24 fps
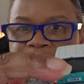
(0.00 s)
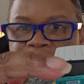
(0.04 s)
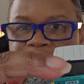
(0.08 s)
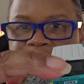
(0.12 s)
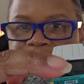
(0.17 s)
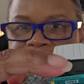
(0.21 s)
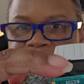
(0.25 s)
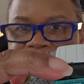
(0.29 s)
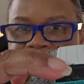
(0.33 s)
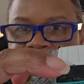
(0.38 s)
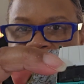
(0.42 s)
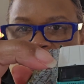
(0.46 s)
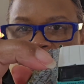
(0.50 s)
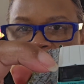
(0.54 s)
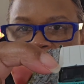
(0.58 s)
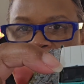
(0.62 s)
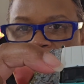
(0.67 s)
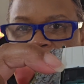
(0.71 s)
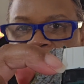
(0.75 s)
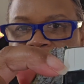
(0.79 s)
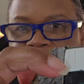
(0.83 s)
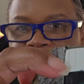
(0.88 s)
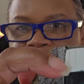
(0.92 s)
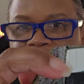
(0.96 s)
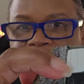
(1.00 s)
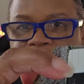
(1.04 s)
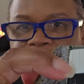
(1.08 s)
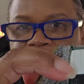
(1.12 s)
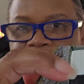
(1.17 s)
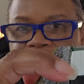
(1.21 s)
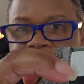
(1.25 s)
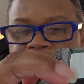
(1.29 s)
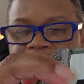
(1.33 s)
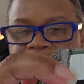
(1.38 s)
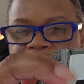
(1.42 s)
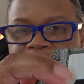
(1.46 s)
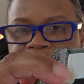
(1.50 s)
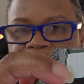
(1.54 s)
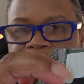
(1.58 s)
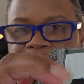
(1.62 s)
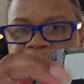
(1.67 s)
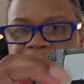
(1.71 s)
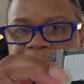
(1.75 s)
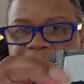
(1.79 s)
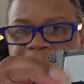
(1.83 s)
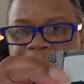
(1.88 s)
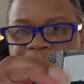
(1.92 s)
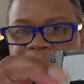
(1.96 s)
You can see it right there.
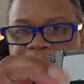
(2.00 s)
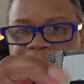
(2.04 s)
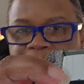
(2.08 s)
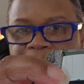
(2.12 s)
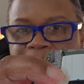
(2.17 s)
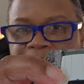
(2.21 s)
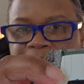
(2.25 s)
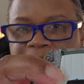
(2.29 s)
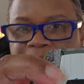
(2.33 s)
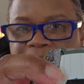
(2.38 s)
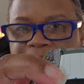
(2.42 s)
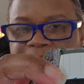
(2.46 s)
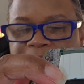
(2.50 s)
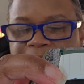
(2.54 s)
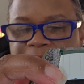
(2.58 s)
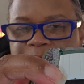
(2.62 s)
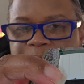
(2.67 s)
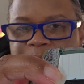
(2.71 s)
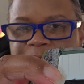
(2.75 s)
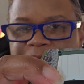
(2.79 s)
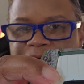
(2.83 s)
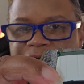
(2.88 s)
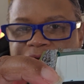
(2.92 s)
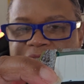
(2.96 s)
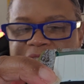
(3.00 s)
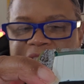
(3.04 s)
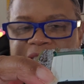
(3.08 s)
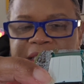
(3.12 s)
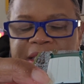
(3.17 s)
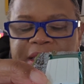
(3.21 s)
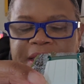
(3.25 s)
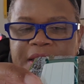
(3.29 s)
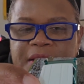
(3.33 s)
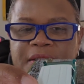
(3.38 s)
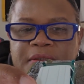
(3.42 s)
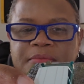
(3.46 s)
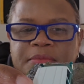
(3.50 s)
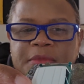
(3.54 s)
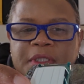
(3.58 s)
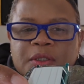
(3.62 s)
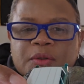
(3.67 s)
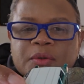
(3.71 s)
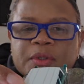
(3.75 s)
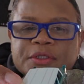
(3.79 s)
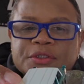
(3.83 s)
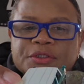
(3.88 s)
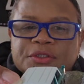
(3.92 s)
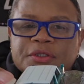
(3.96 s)
A little bit of a ding. Not
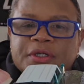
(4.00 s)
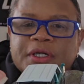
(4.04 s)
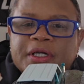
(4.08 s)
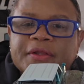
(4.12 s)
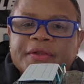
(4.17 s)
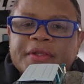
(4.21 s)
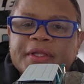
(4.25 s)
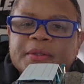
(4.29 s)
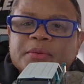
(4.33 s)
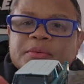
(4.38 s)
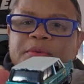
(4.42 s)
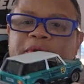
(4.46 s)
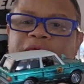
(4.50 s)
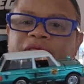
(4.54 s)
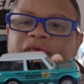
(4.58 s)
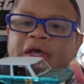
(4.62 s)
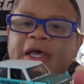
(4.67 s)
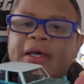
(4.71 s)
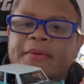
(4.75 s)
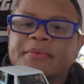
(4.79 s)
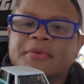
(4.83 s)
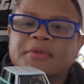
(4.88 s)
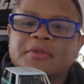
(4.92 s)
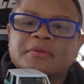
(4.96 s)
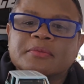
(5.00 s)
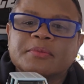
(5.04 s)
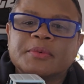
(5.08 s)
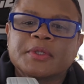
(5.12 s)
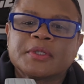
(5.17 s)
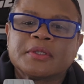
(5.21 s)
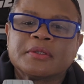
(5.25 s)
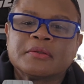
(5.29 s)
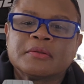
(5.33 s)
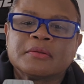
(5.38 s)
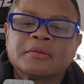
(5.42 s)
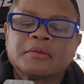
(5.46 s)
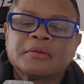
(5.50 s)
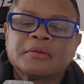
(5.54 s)
quite sure how that would have happened, but...